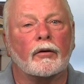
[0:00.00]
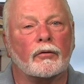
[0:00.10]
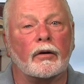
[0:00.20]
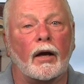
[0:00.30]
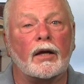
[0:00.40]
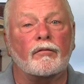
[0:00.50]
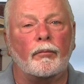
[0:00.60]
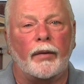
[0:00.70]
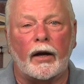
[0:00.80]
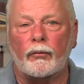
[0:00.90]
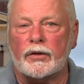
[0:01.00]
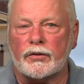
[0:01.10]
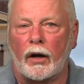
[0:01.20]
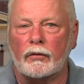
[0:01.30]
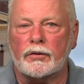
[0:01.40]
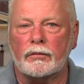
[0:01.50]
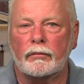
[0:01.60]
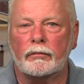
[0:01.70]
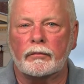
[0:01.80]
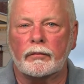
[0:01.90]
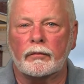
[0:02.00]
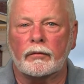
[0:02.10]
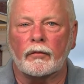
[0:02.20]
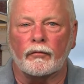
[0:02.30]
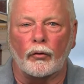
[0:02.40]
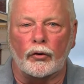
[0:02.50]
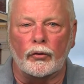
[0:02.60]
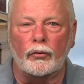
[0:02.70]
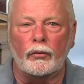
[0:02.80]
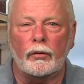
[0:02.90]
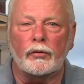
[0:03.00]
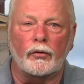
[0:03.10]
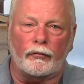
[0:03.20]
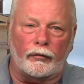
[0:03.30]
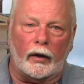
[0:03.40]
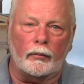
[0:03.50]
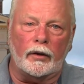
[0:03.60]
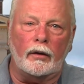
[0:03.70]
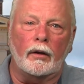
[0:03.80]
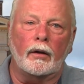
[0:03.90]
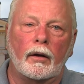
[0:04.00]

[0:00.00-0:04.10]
To get even better results for you, your family,